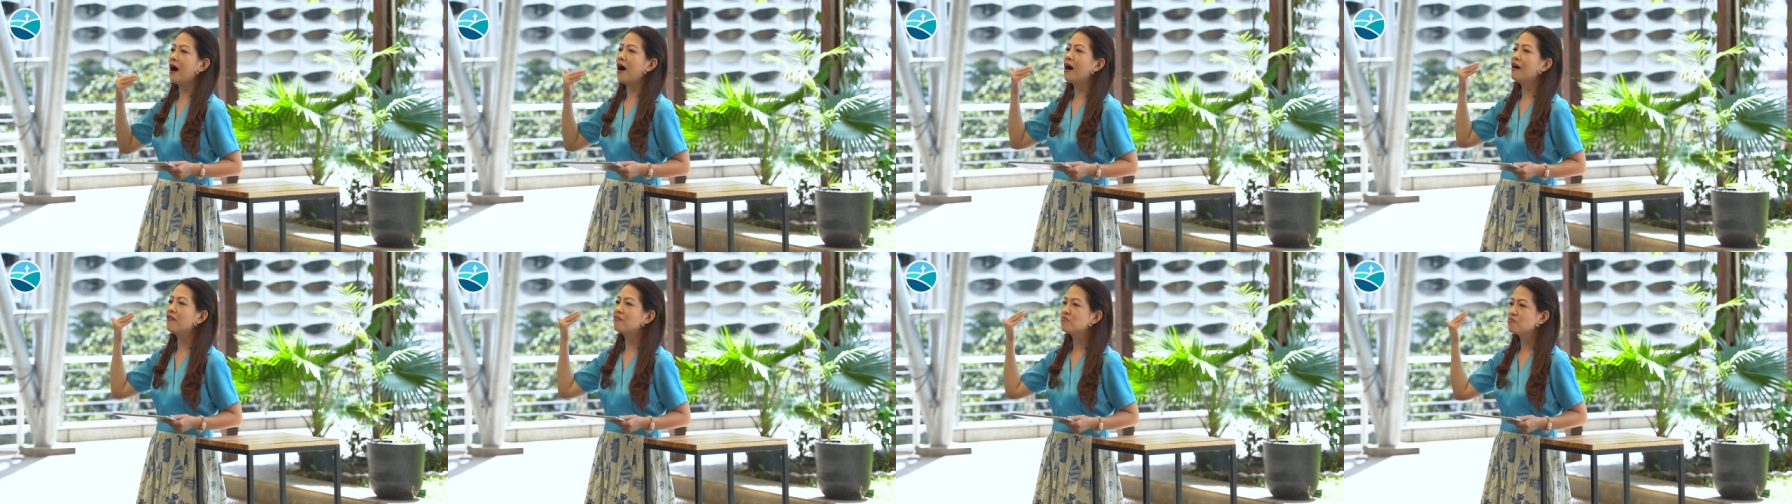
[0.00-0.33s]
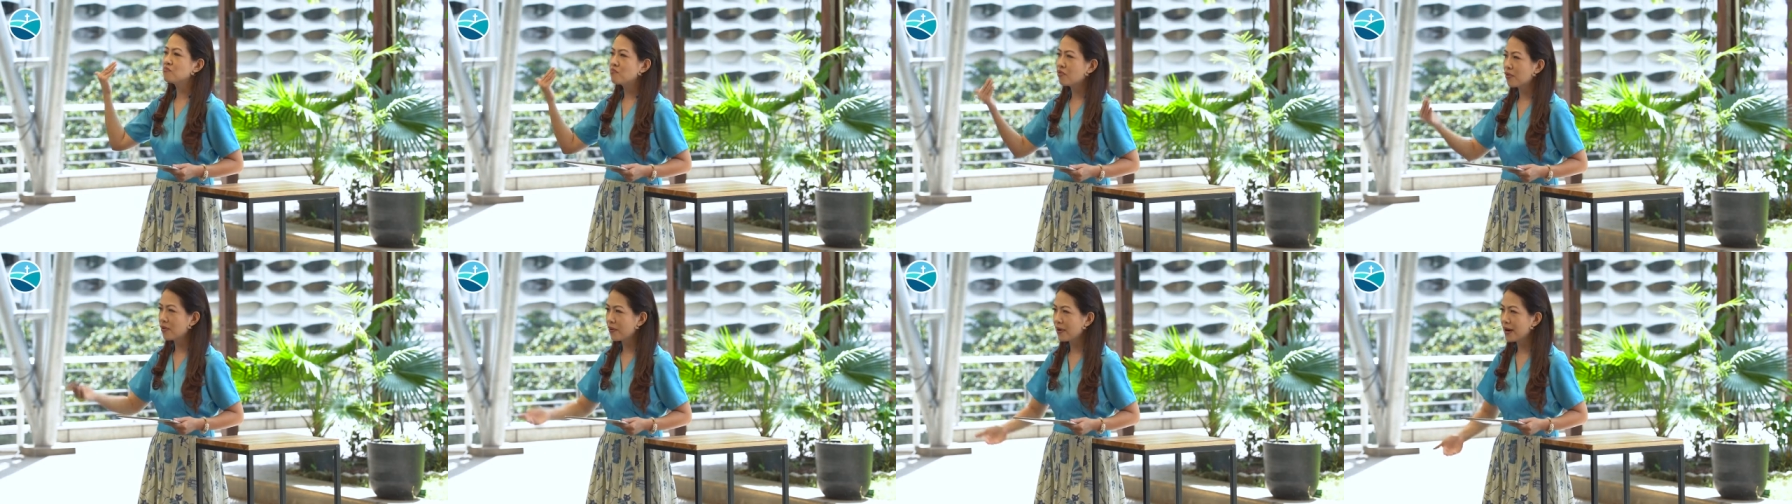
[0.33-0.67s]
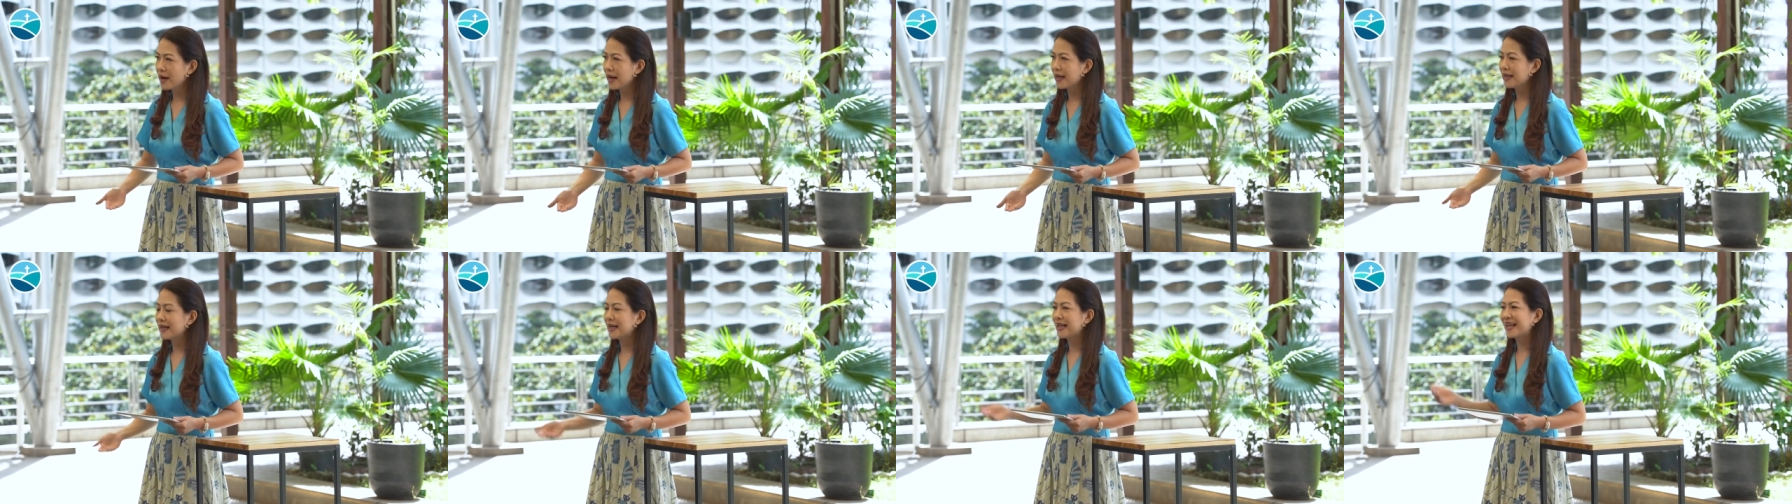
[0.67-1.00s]
of
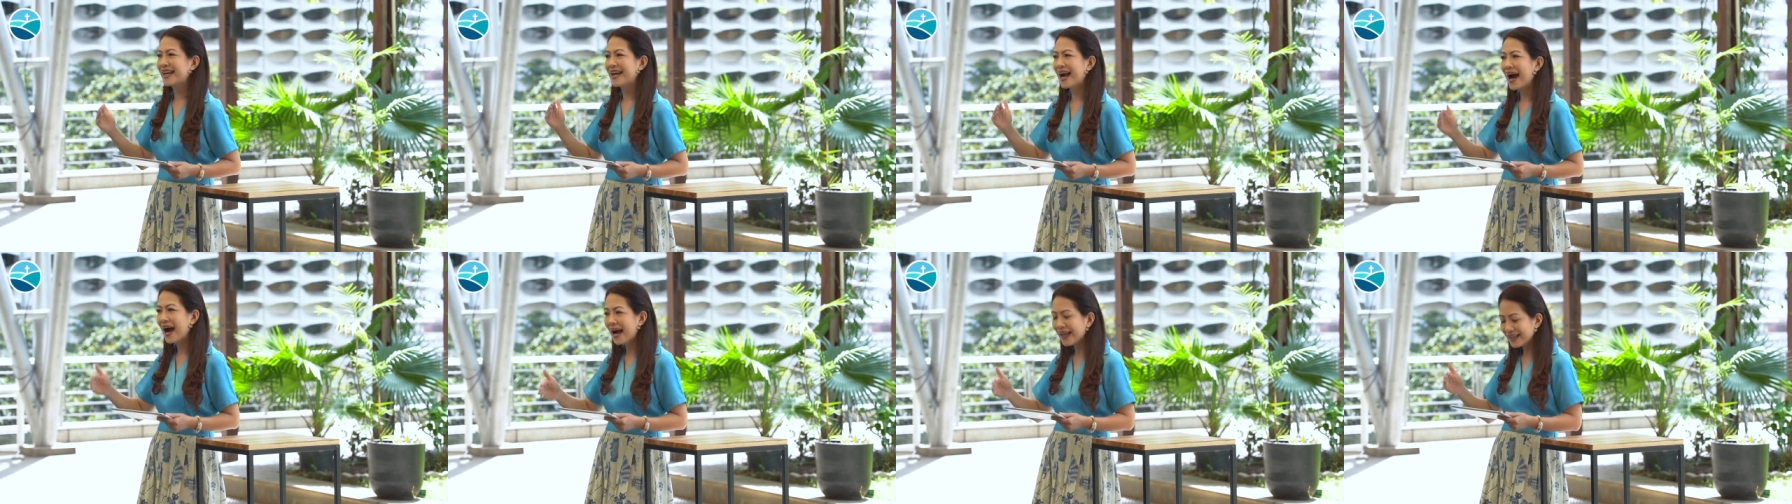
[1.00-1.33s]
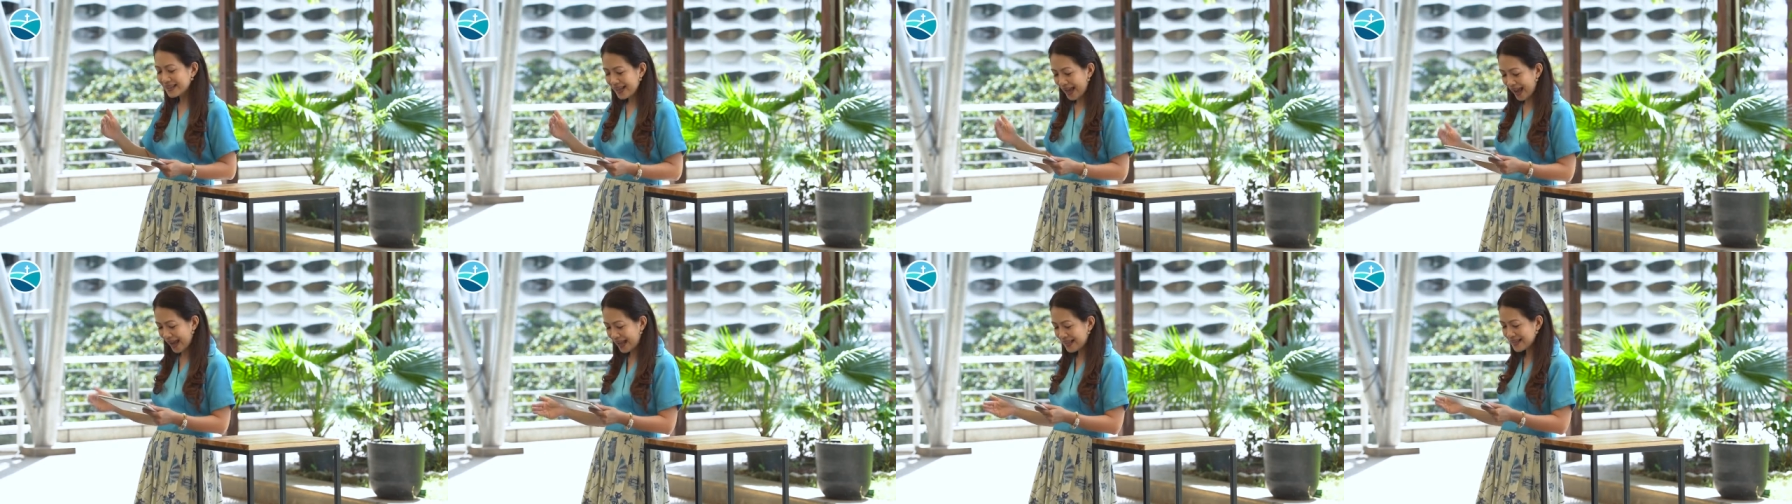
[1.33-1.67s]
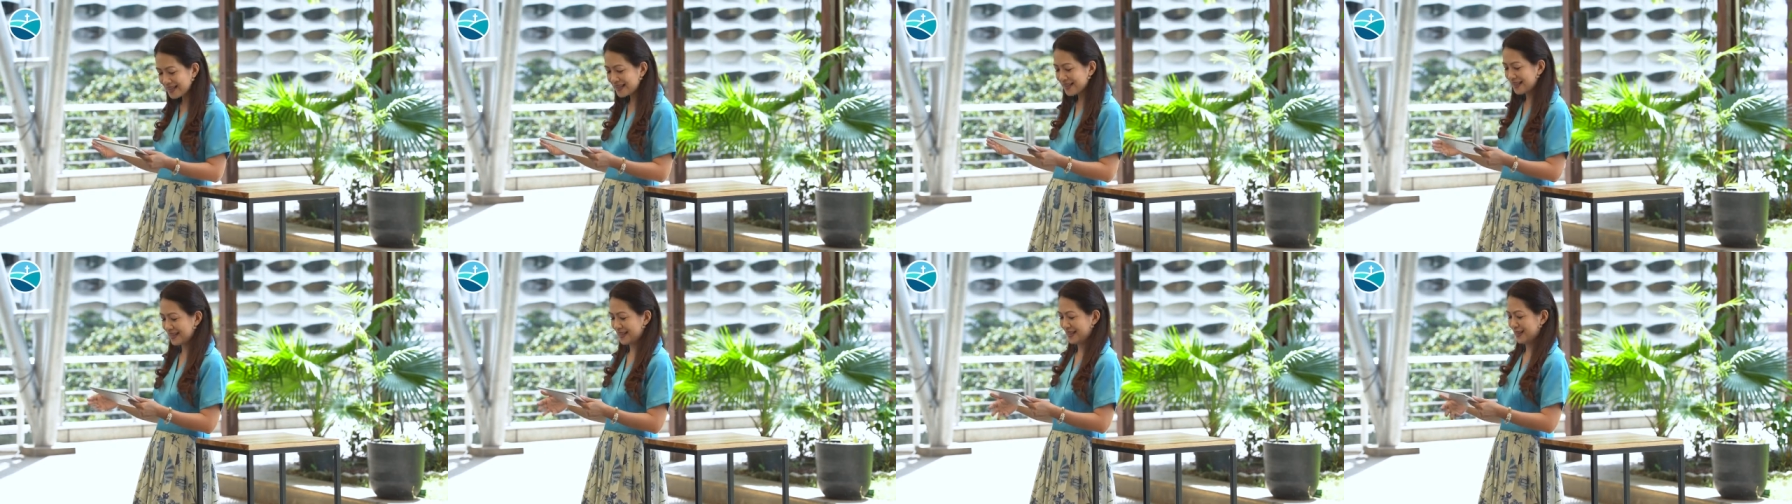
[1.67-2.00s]
pride and God
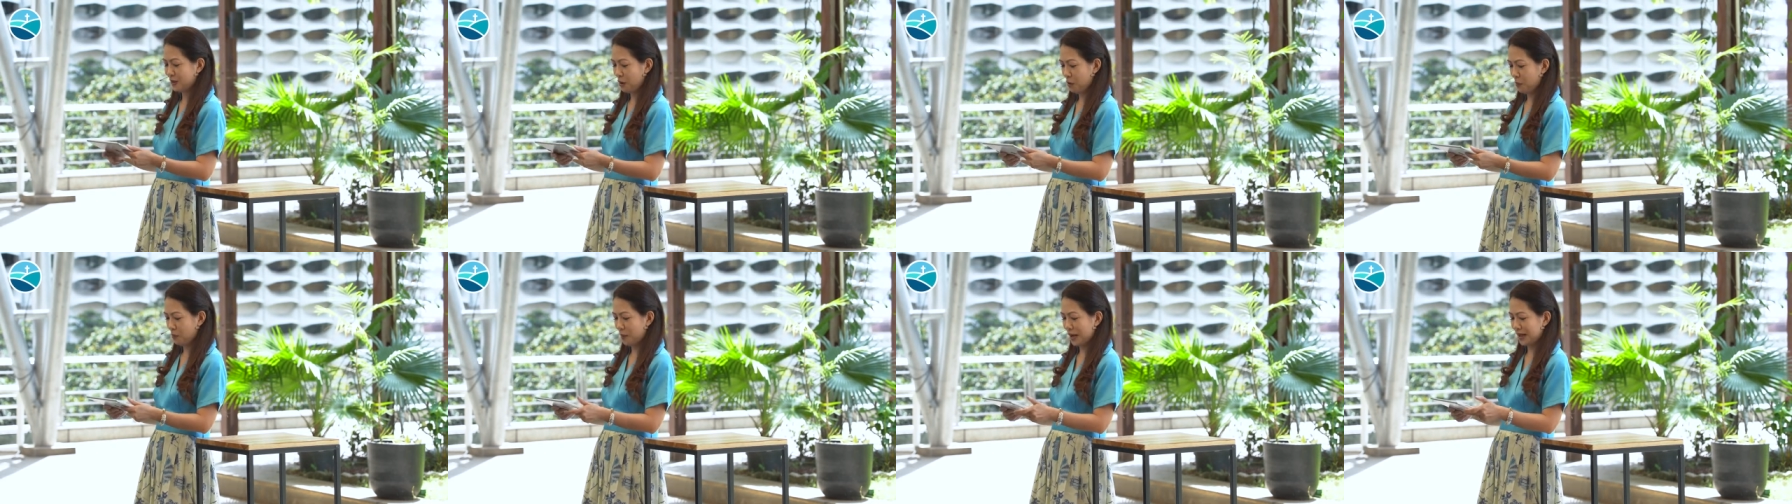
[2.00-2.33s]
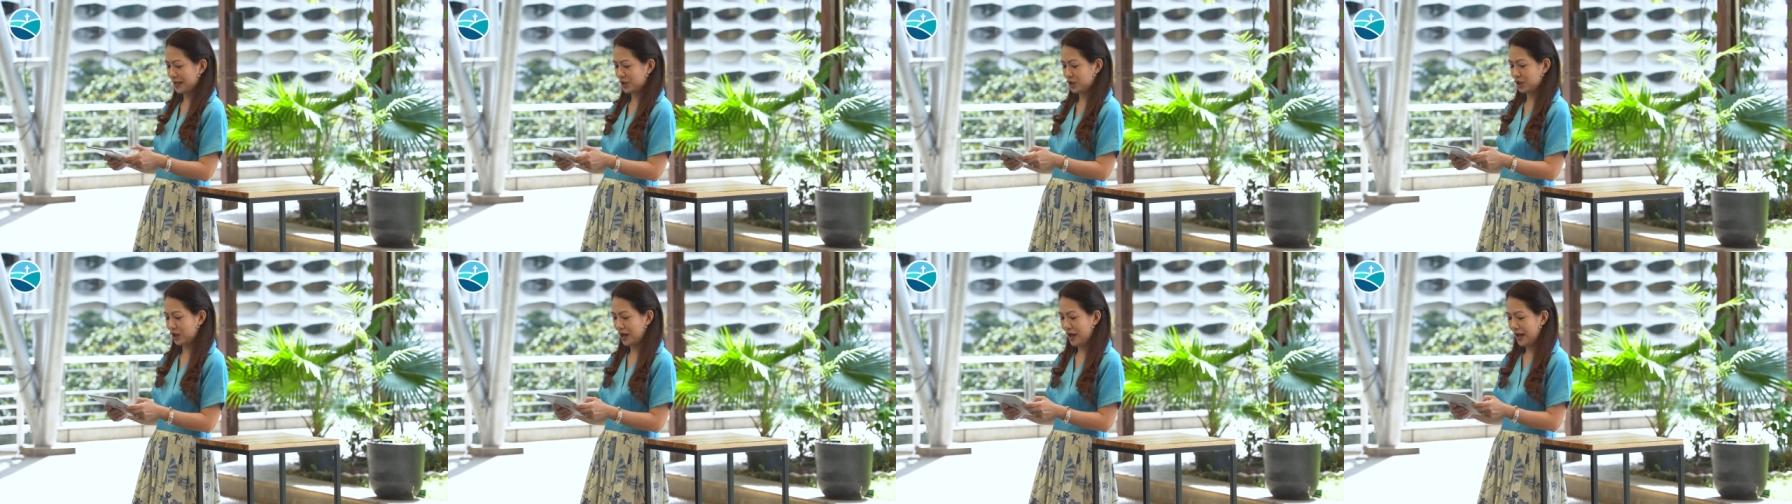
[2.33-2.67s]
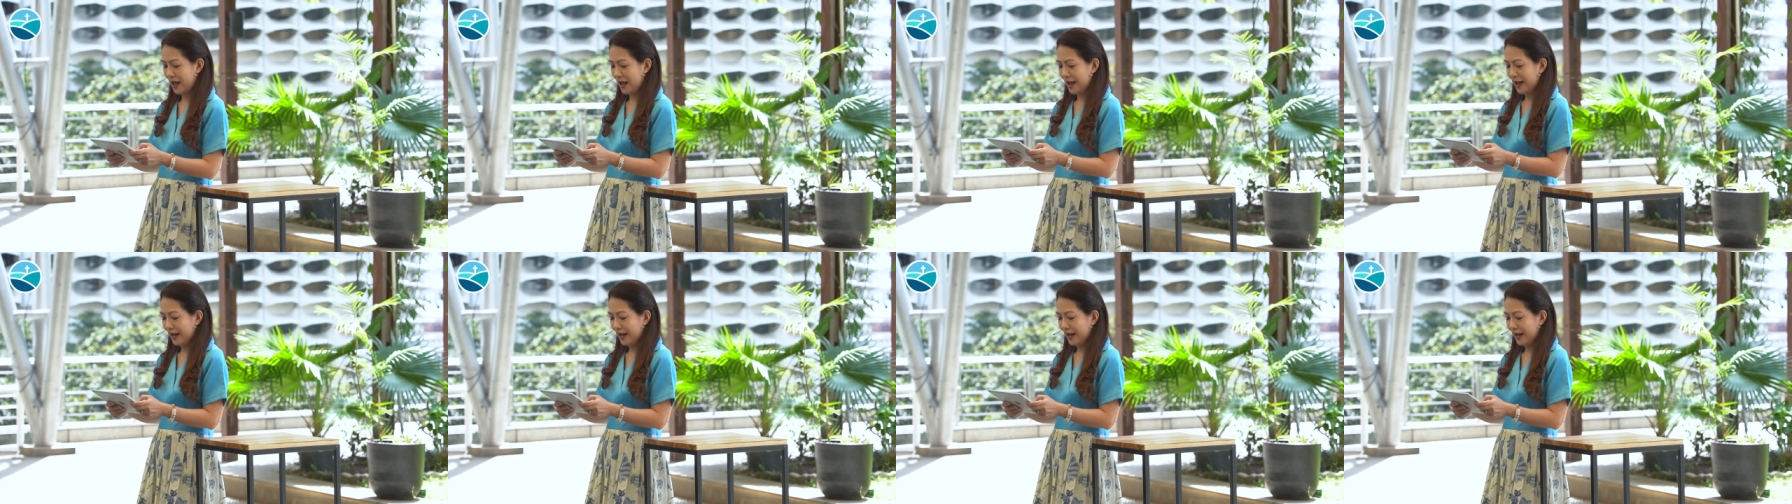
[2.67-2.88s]
hates it so much.